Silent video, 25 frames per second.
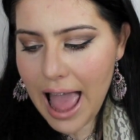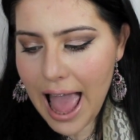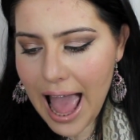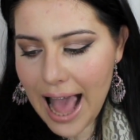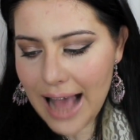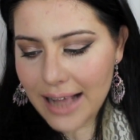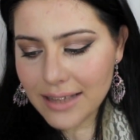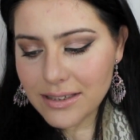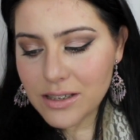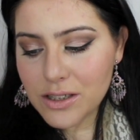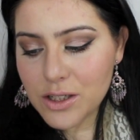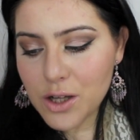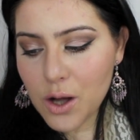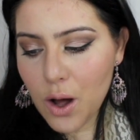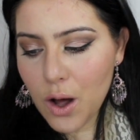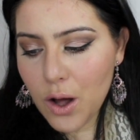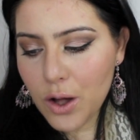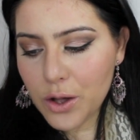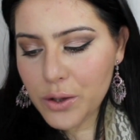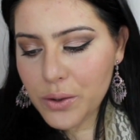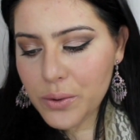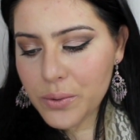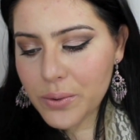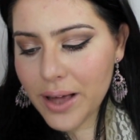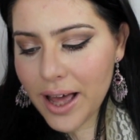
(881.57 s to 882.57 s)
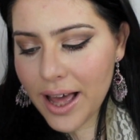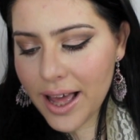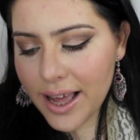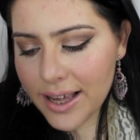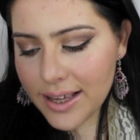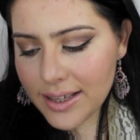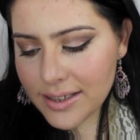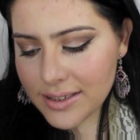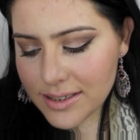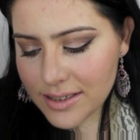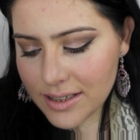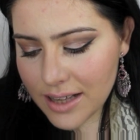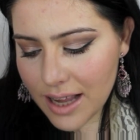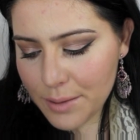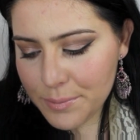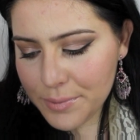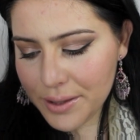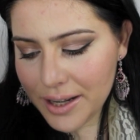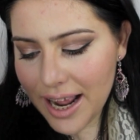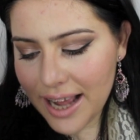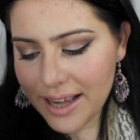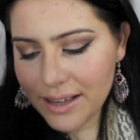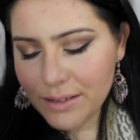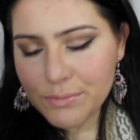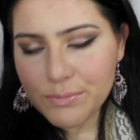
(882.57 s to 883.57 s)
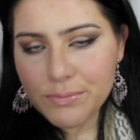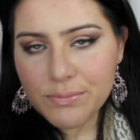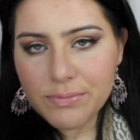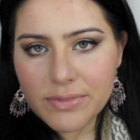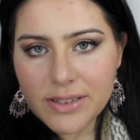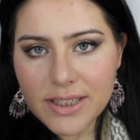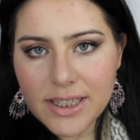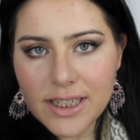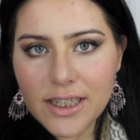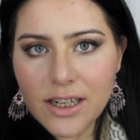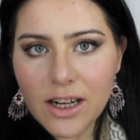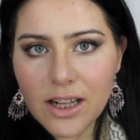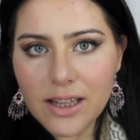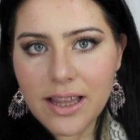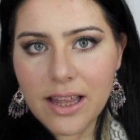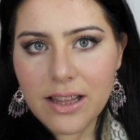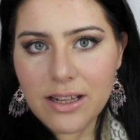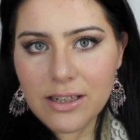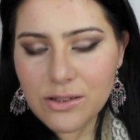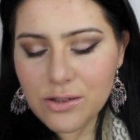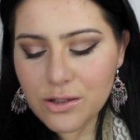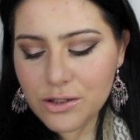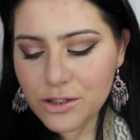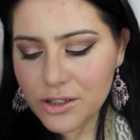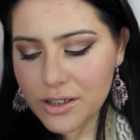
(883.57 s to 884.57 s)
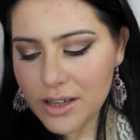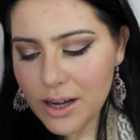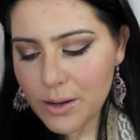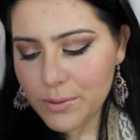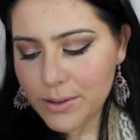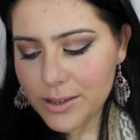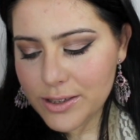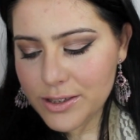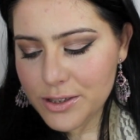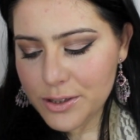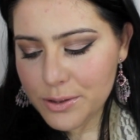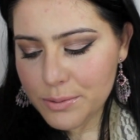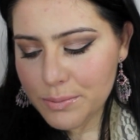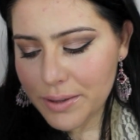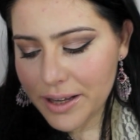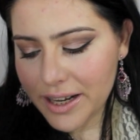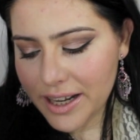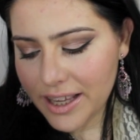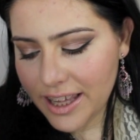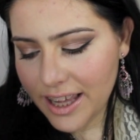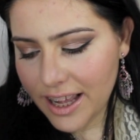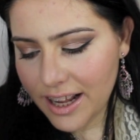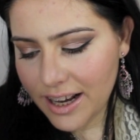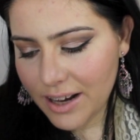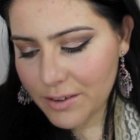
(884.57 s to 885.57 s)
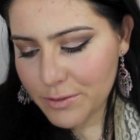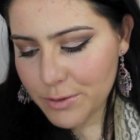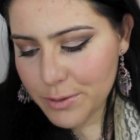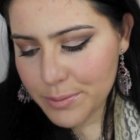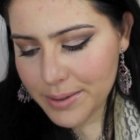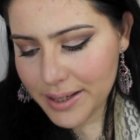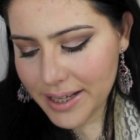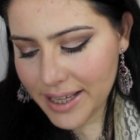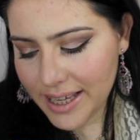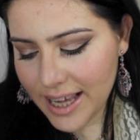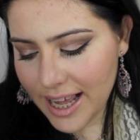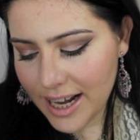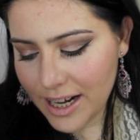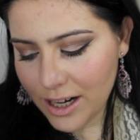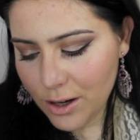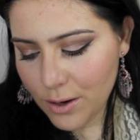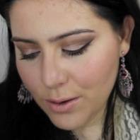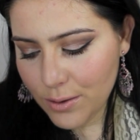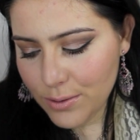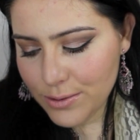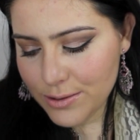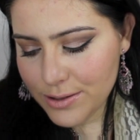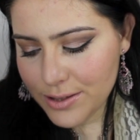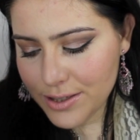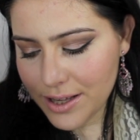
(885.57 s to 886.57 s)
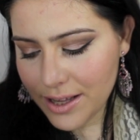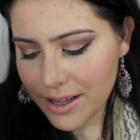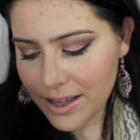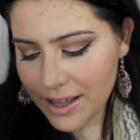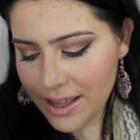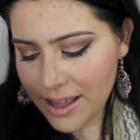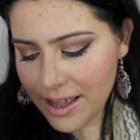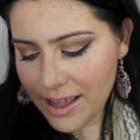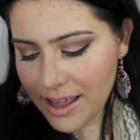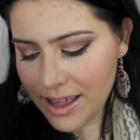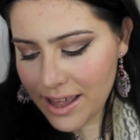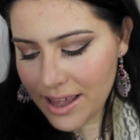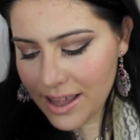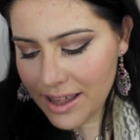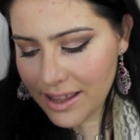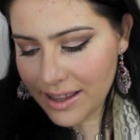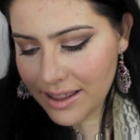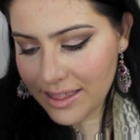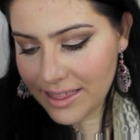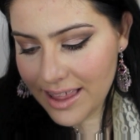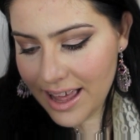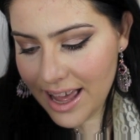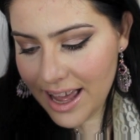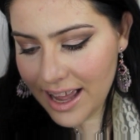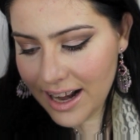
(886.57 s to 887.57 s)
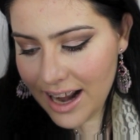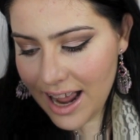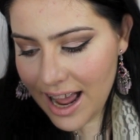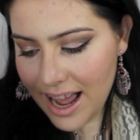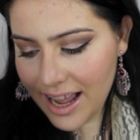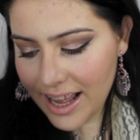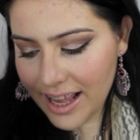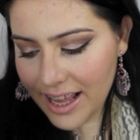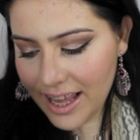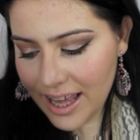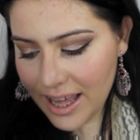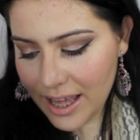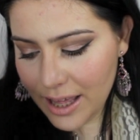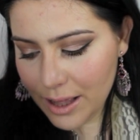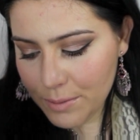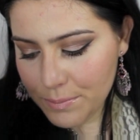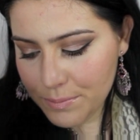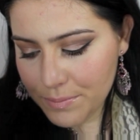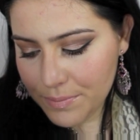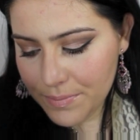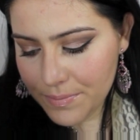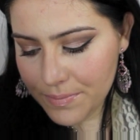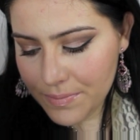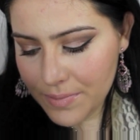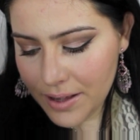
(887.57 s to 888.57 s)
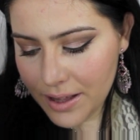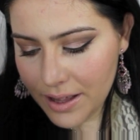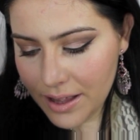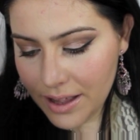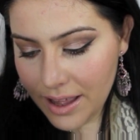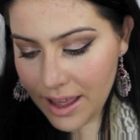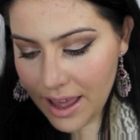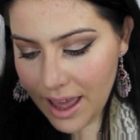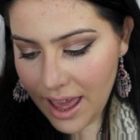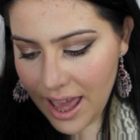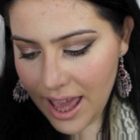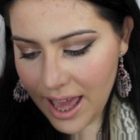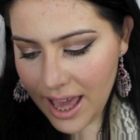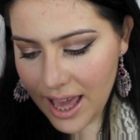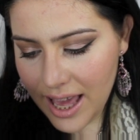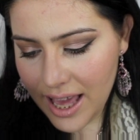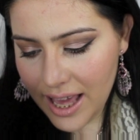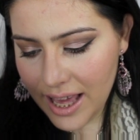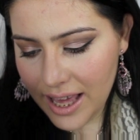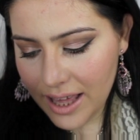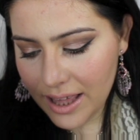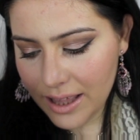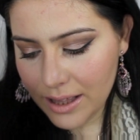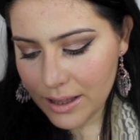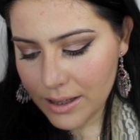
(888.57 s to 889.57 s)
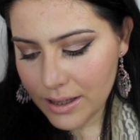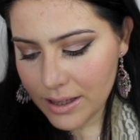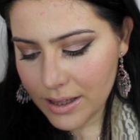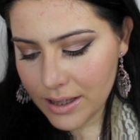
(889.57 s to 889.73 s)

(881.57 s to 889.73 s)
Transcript: asked all you guys. I mean, I did it on the other social networks too, but again, everybody kind of knows that I am a